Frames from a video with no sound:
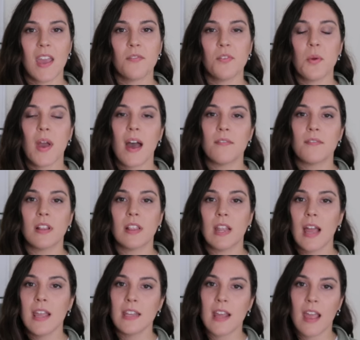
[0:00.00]
If you have
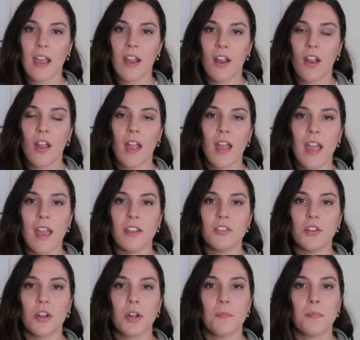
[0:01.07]
light hair and
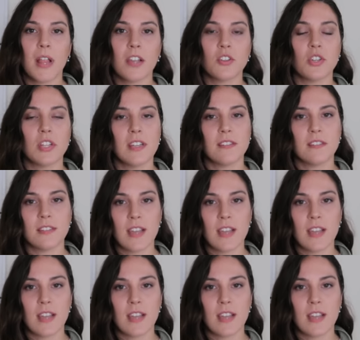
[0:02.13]
your complexion is